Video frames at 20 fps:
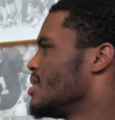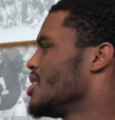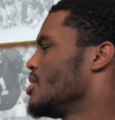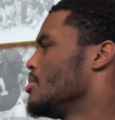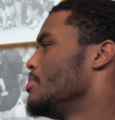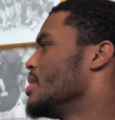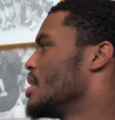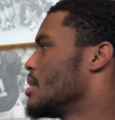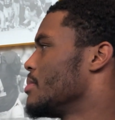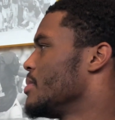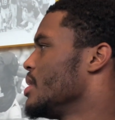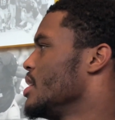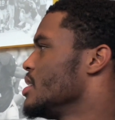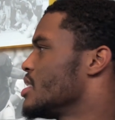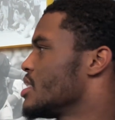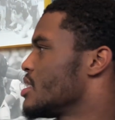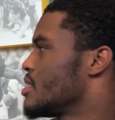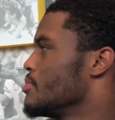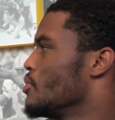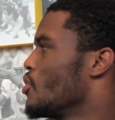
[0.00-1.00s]
little bit. I mean,
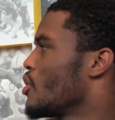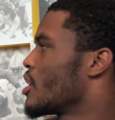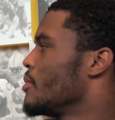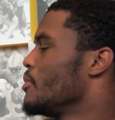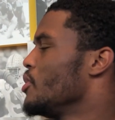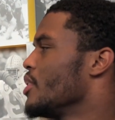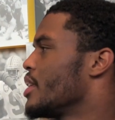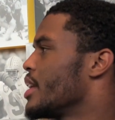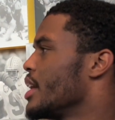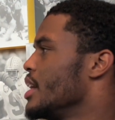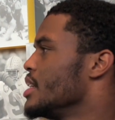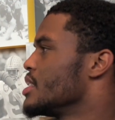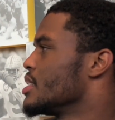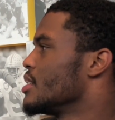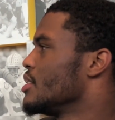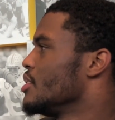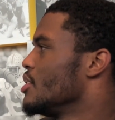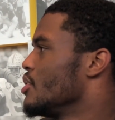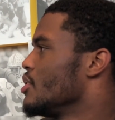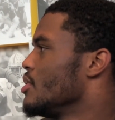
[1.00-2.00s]
just more
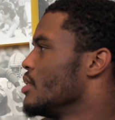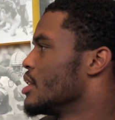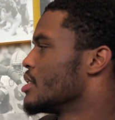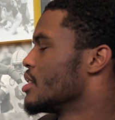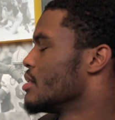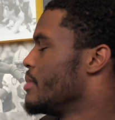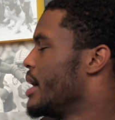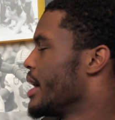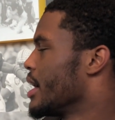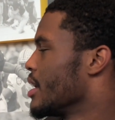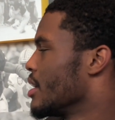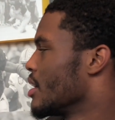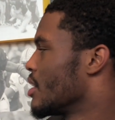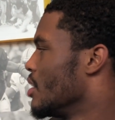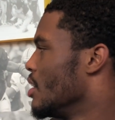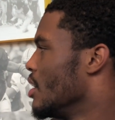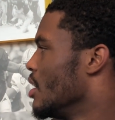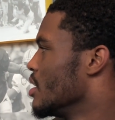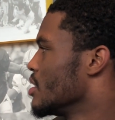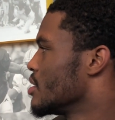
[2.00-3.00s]
communication. You know, you're out there making the
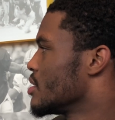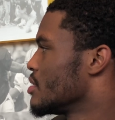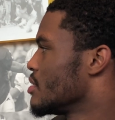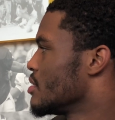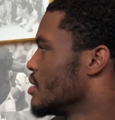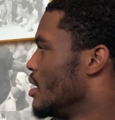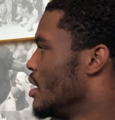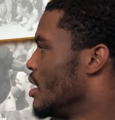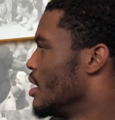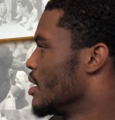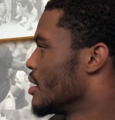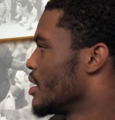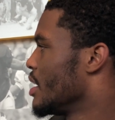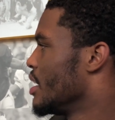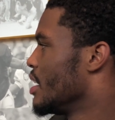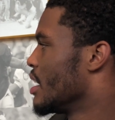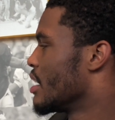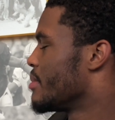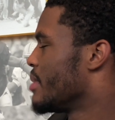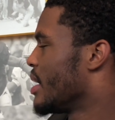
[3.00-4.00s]
calls,
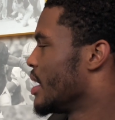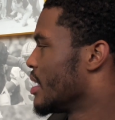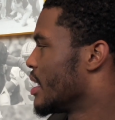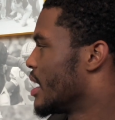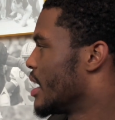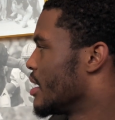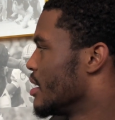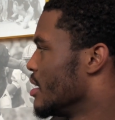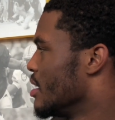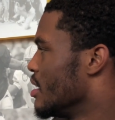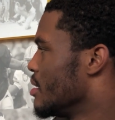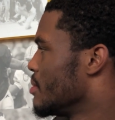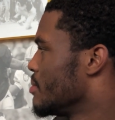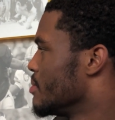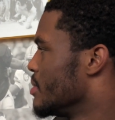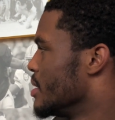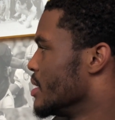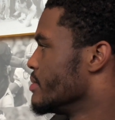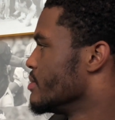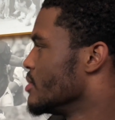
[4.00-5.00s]
getting everybody lined up,
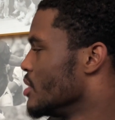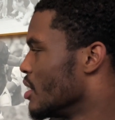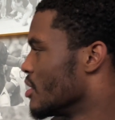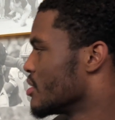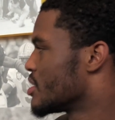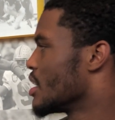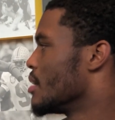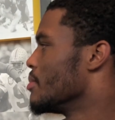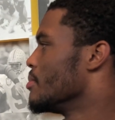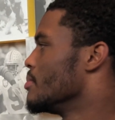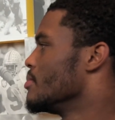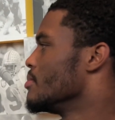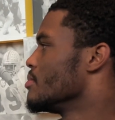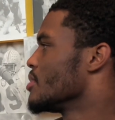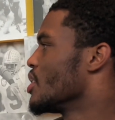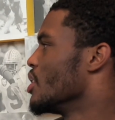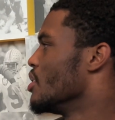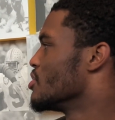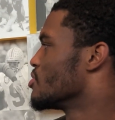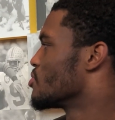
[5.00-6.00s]
and, you know, something
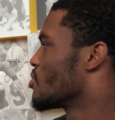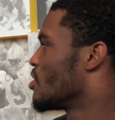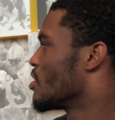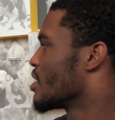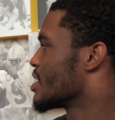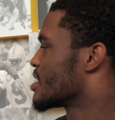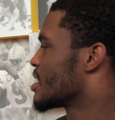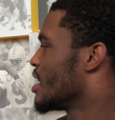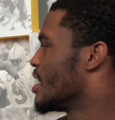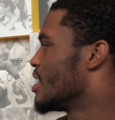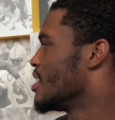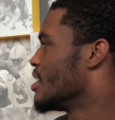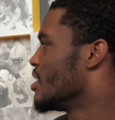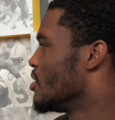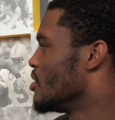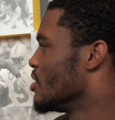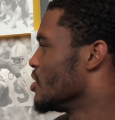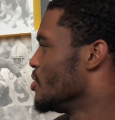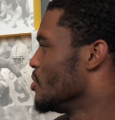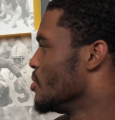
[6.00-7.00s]
goes wrong, it's kind of
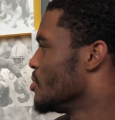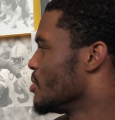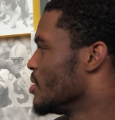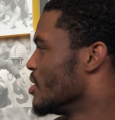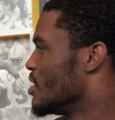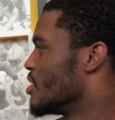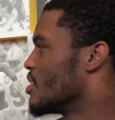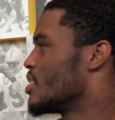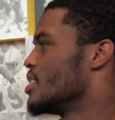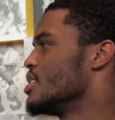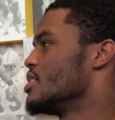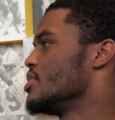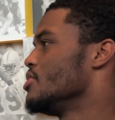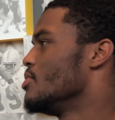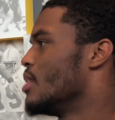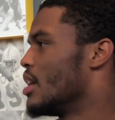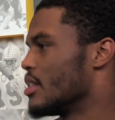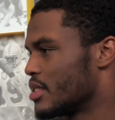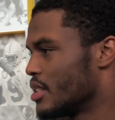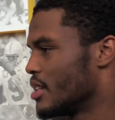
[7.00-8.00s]
on you, you know, because
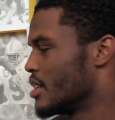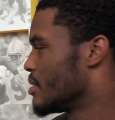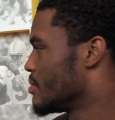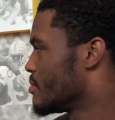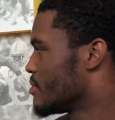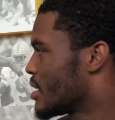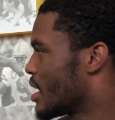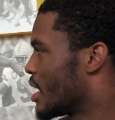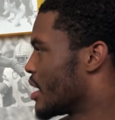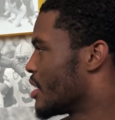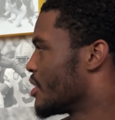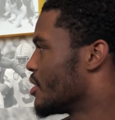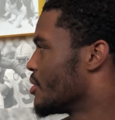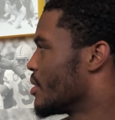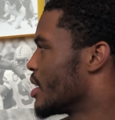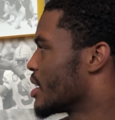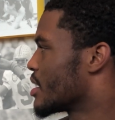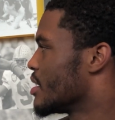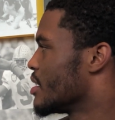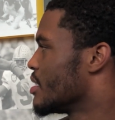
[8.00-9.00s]
you're out there kind of
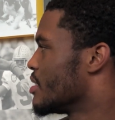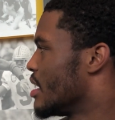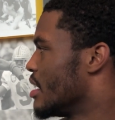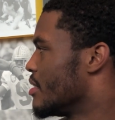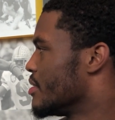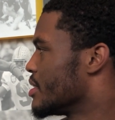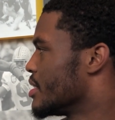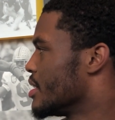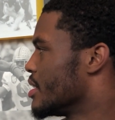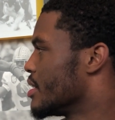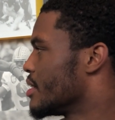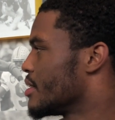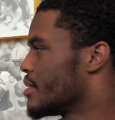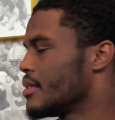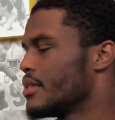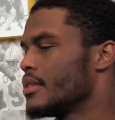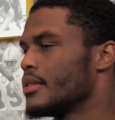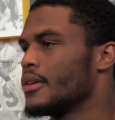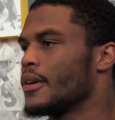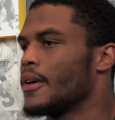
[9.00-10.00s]
directing everything.
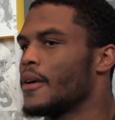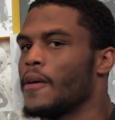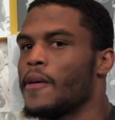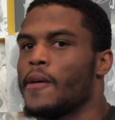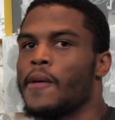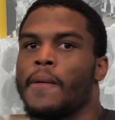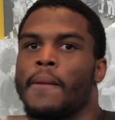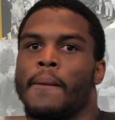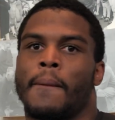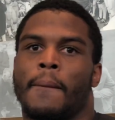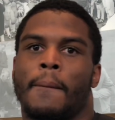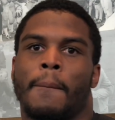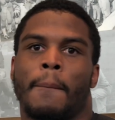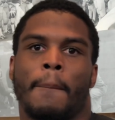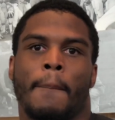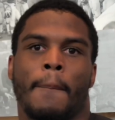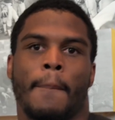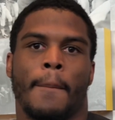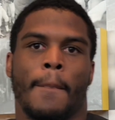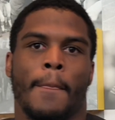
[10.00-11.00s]
Obviously, people are
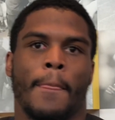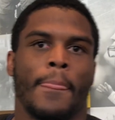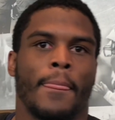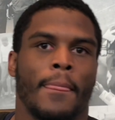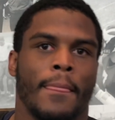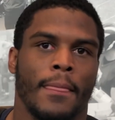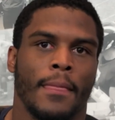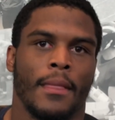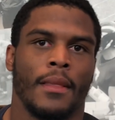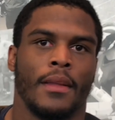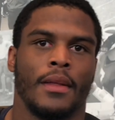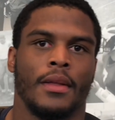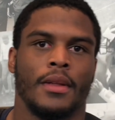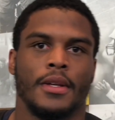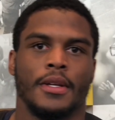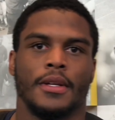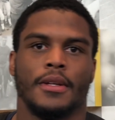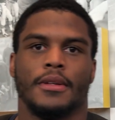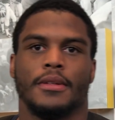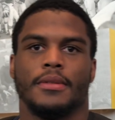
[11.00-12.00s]
familiar with your predecessor,
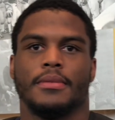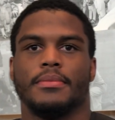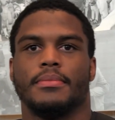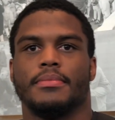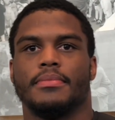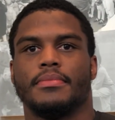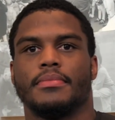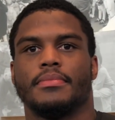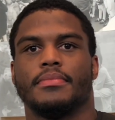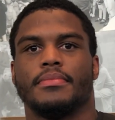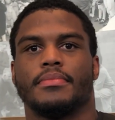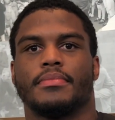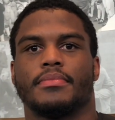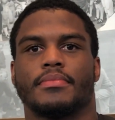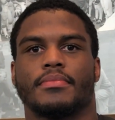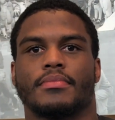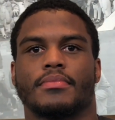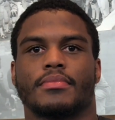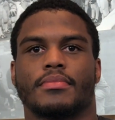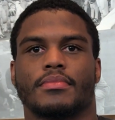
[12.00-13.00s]
but now that you're at
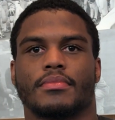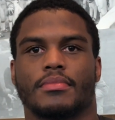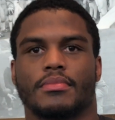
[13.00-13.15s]
Mike,